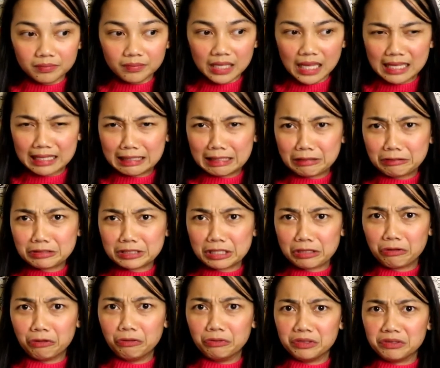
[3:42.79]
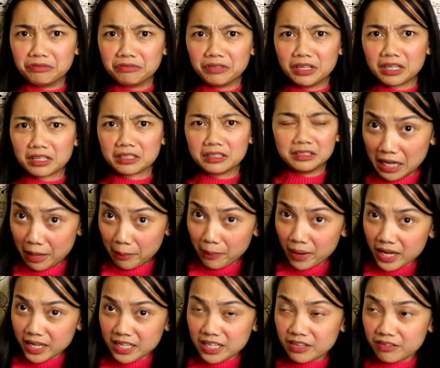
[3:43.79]
I was like, holy fuck, am
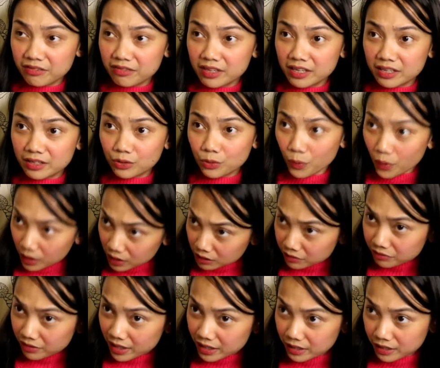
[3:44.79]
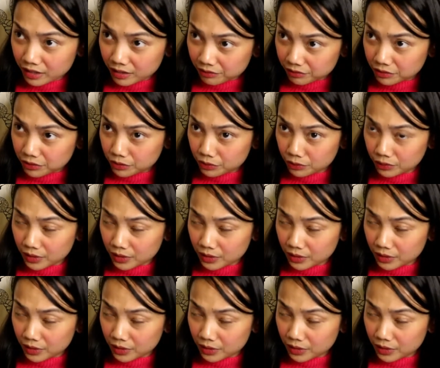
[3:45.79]
I even qualified enough to do